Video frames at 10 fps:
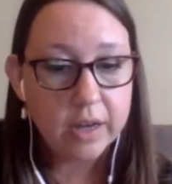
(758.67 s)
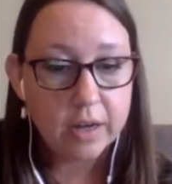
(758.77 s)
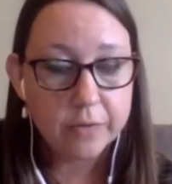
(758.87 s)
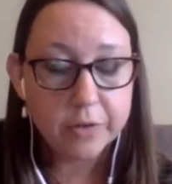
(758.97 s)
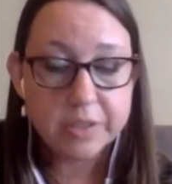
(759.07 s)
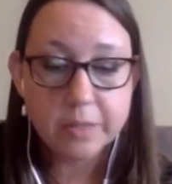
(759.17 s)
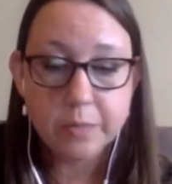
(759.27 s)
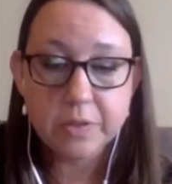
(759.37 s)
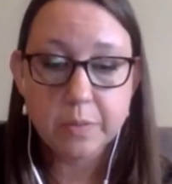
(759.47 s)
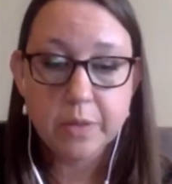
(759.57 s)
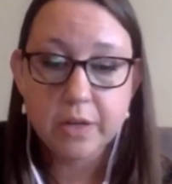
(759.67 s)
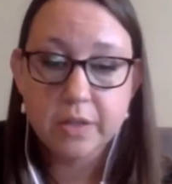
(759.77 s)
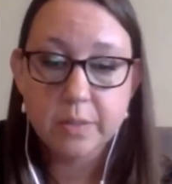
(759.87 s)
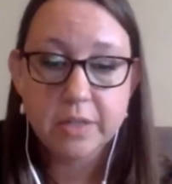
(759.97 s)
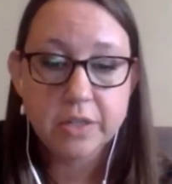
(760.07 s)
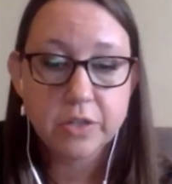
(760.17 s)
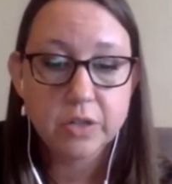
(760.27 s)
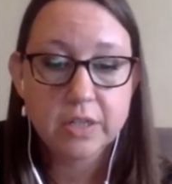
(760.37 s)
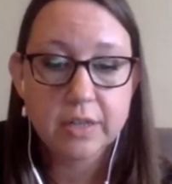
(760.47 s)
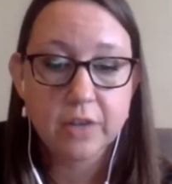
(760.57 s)
For example, some parents in my
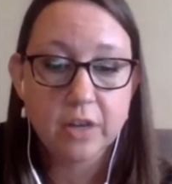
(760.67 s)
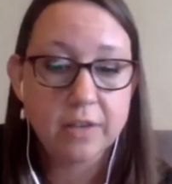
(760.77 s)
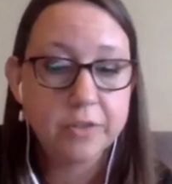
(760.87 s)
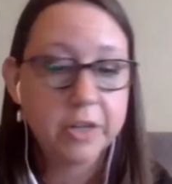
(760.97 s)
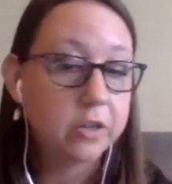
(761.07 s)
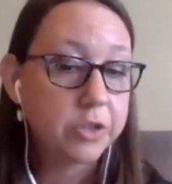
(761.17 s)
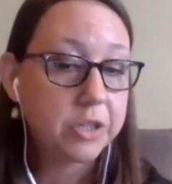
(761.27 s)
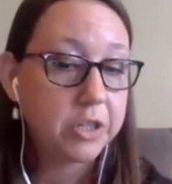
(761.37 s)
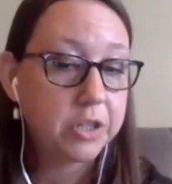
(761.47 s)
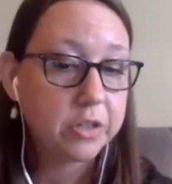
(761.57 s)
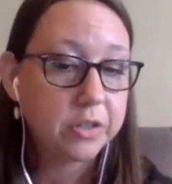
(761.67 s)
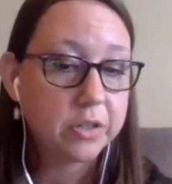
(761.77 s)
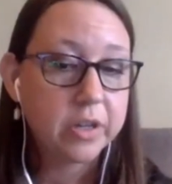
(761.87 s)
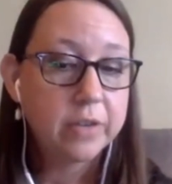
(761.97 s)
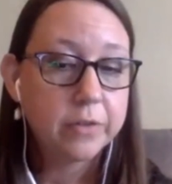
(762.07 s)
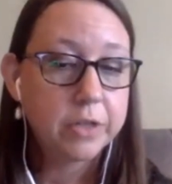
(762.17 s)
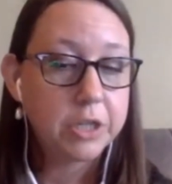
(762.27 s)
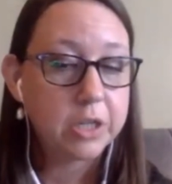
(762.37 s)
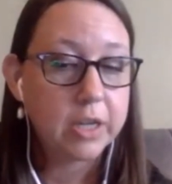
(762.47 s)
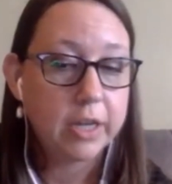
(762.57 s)
district have gone after English teachers for teaching an
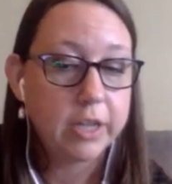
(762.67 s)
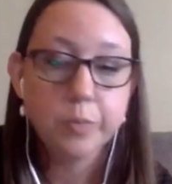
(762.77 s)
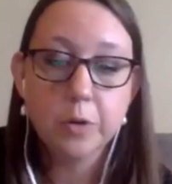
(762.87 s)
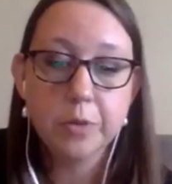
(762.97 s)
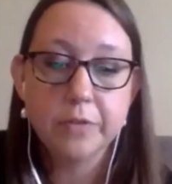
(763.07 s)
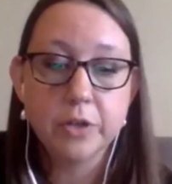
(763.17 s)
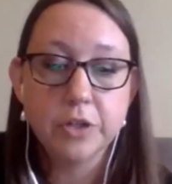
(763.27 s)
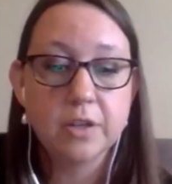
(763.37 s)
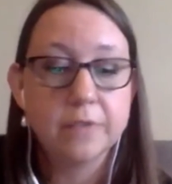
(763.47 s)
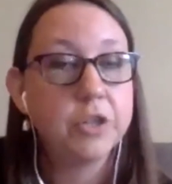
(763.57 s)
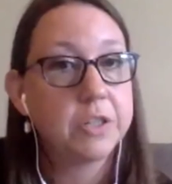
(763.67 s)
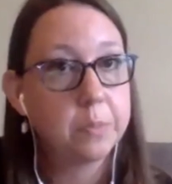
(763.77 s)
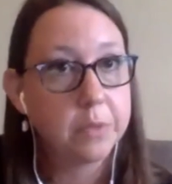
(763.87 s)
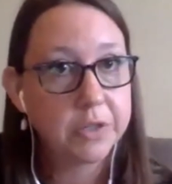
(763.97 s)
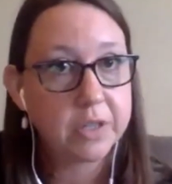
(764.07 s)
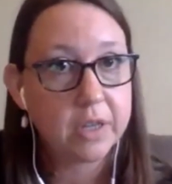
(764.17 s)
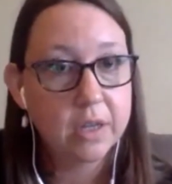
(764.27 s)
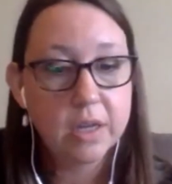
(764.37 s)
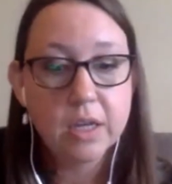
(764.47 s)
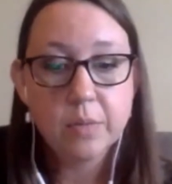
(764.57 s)
age-appropriate version of Just Mercy
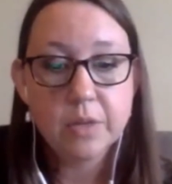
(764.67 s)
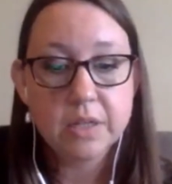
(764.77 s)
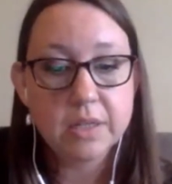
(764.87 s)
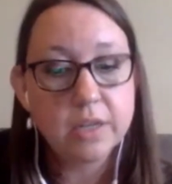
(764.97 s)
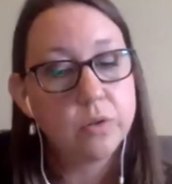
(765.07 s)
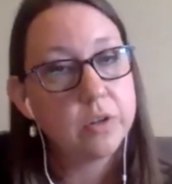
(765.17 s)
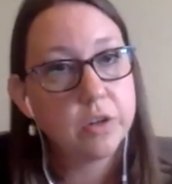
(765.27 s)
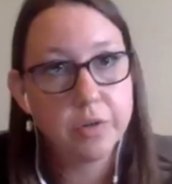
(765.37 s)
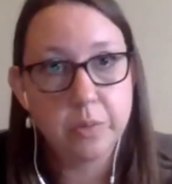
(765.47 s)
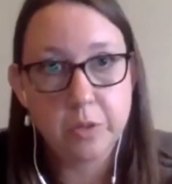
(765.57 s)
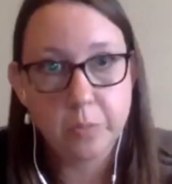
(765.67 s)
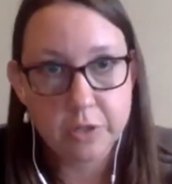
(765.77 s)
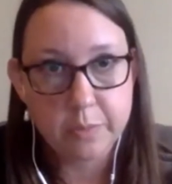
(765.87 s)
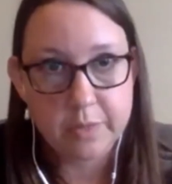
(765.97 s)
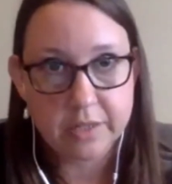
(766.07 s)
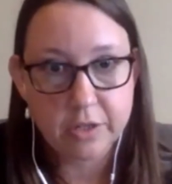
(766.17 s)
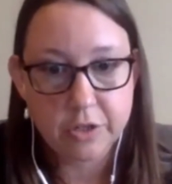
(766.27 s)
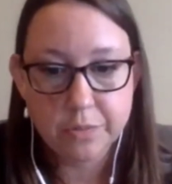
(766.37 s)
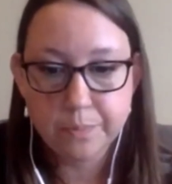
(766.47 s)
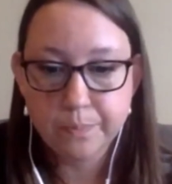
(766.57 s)
because they don't agree with the book's
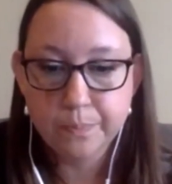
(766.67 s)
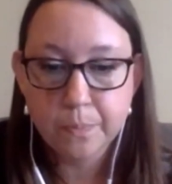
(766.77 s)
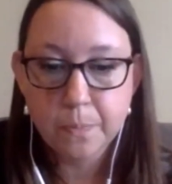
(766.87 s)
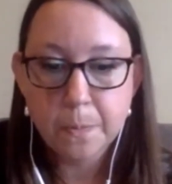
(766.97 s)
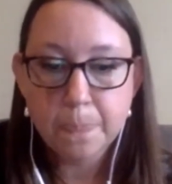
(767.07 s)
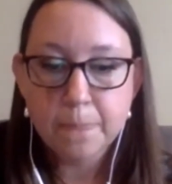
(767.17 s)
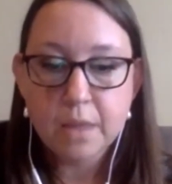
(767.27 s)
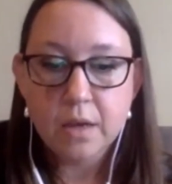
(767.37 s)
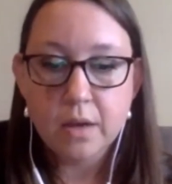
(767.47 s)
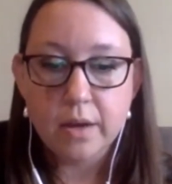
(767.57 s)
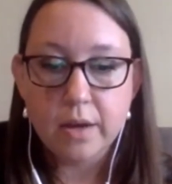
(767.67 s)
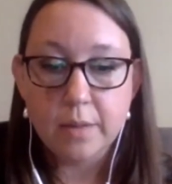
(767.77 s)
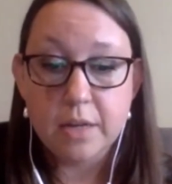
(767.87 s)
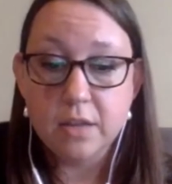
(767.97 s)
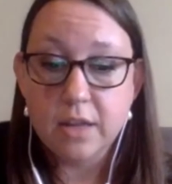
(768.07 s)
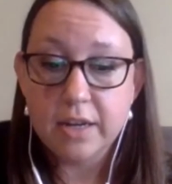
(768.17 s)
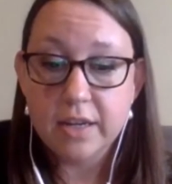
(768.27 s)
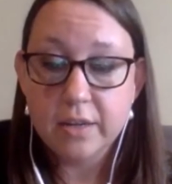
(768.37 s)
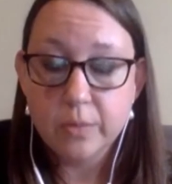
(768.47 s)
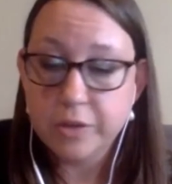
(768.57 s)
message. In
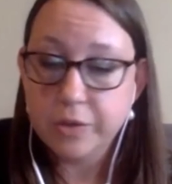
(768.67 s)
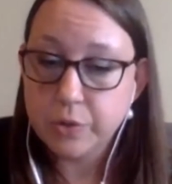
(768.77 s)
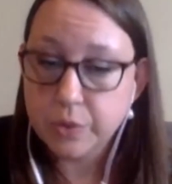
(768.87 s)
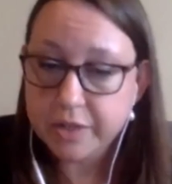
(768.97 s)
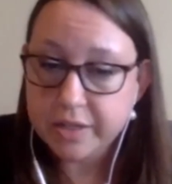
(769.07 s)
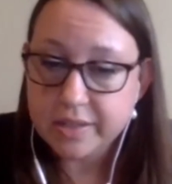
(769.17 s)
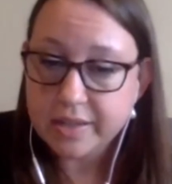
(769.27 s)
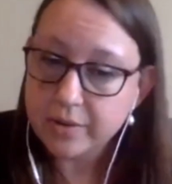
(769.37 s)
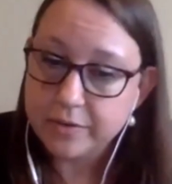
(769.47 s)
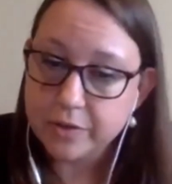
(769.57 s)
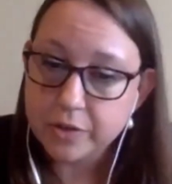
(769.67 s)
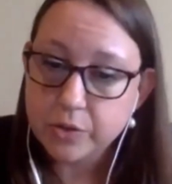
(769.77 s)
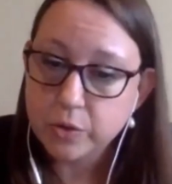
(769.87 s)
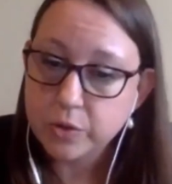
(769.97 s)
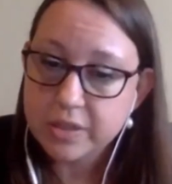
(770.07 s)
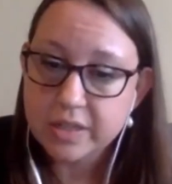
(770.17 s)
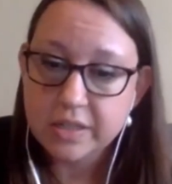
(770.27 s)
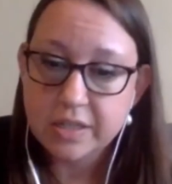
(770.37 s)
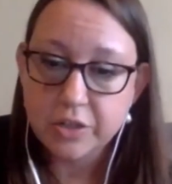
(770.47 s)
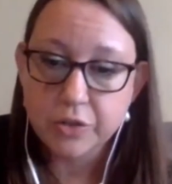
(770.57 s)
aligning with historians, however, social studies
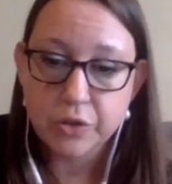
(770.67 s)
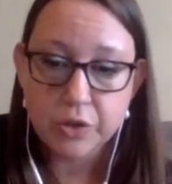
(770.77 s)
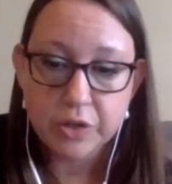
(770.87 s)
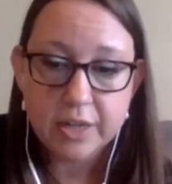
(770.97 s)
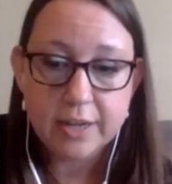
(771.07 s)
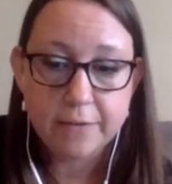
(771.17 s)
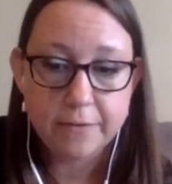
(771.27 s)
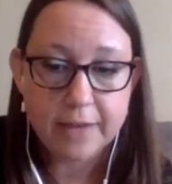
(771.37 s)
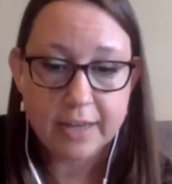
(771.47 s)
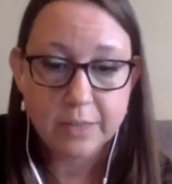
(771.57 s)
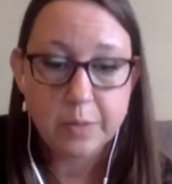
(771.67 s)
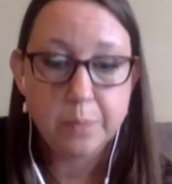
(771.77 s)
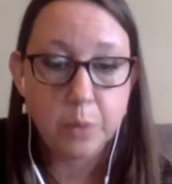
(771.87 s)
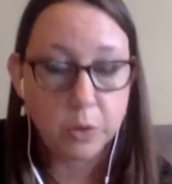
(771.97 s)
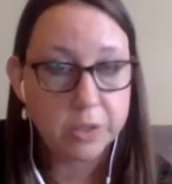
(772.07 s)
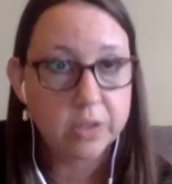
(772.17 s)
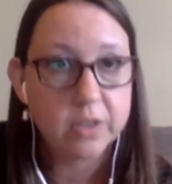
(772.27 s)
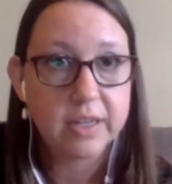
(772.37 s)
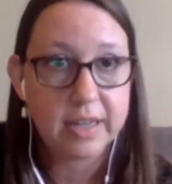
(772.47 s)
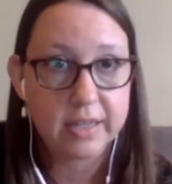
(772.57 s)
teachers could, in fact, be bolstered
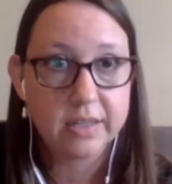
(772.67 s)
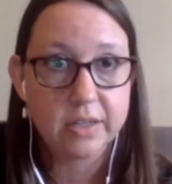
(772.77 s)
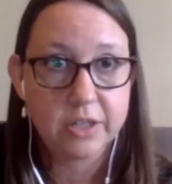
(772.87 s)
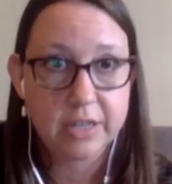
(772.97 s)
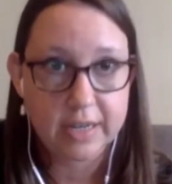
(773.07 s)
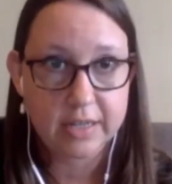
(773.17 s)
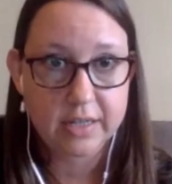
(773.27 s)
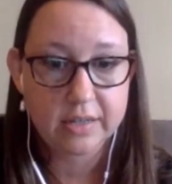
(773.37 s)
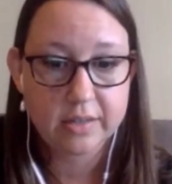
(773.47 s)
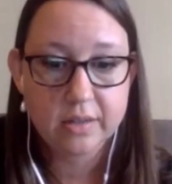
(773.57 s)
against such tactics.